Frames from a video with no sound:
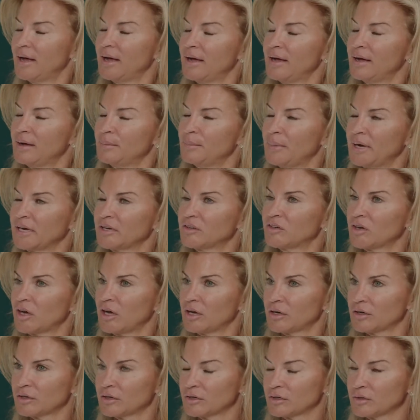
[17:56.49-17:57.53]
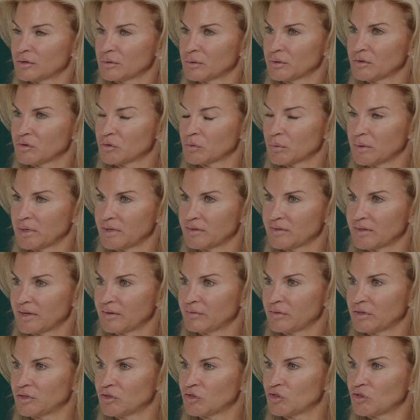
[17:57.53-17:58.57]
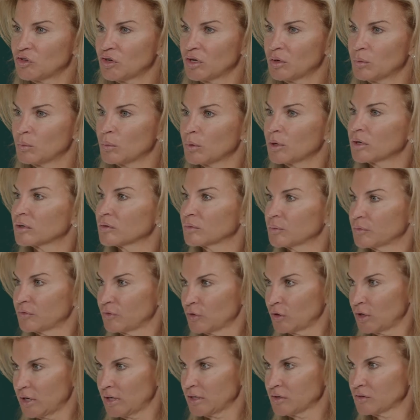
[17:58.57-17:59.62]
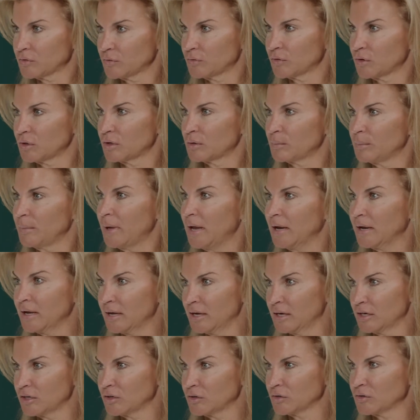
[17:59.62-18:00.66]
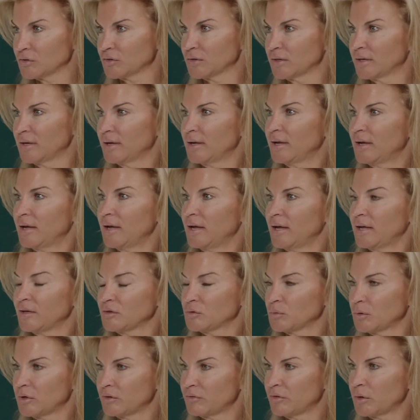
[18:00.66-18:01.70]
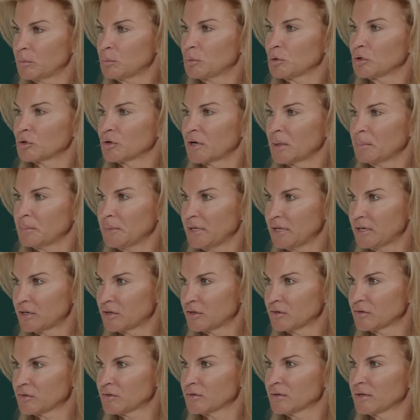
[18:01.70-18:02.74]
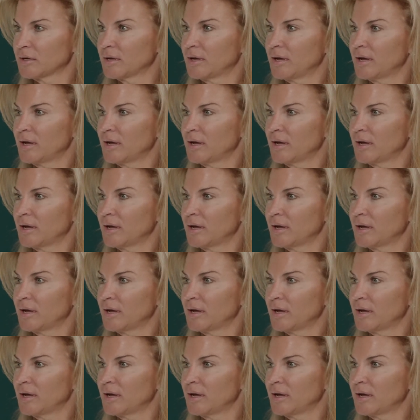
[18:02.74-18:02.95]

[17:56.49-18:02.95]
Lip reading: My daughter, who is 27, she worked for us for many years as one of our program leaders.